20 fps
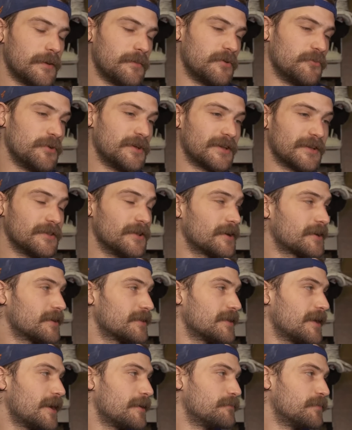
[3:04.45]
I mean, we can look
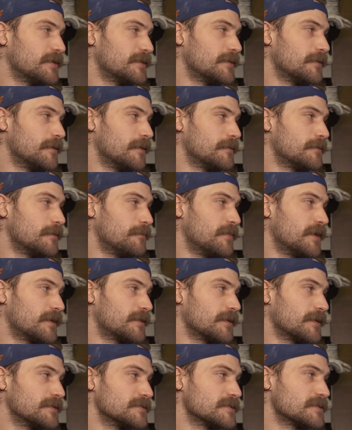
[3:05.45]
at that, but the big
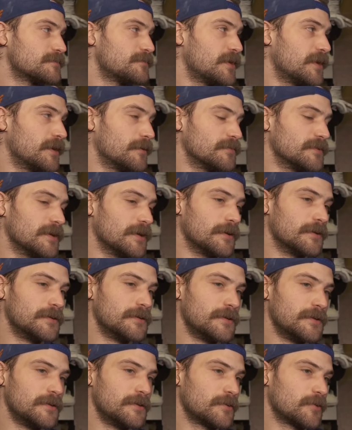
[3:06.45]
thing is just being able to
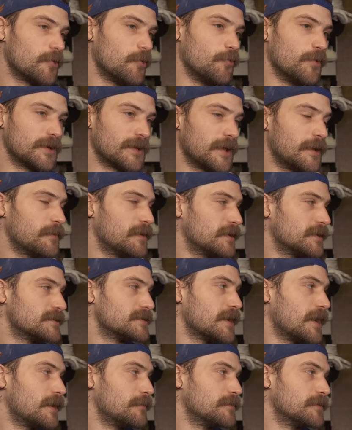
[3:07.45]
go one game at a
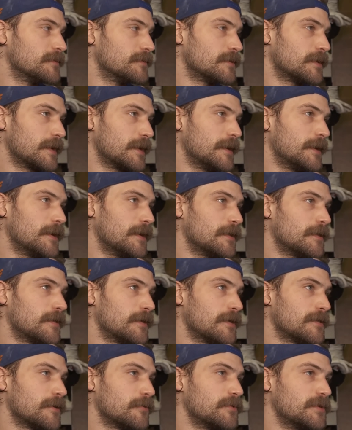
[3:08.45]
time, and I
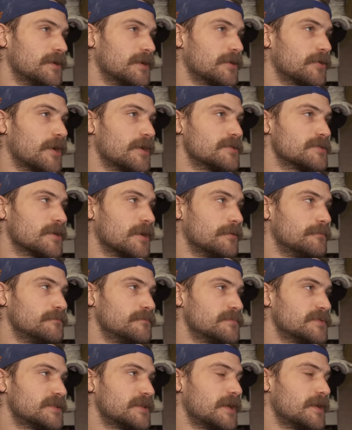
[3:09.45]
thought we did a great job
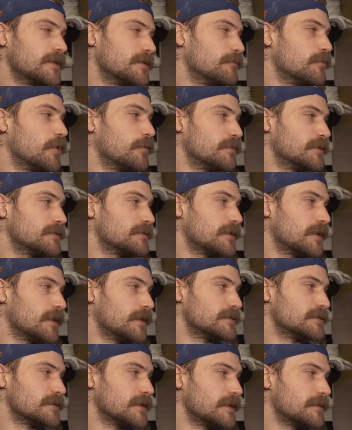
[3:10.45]
staying in the moment
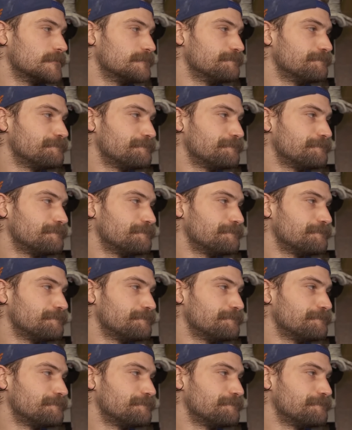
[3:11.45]
tonight.